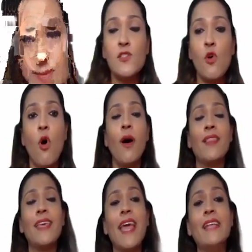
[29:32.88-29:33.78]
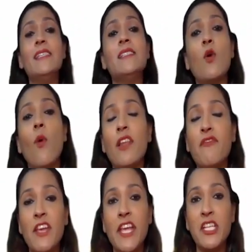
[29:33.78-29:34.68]
So the ACC
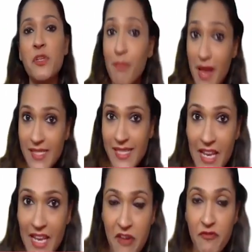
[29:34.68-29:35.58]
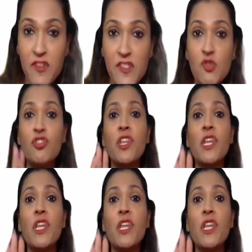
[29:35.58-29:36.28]
qualification basically refers to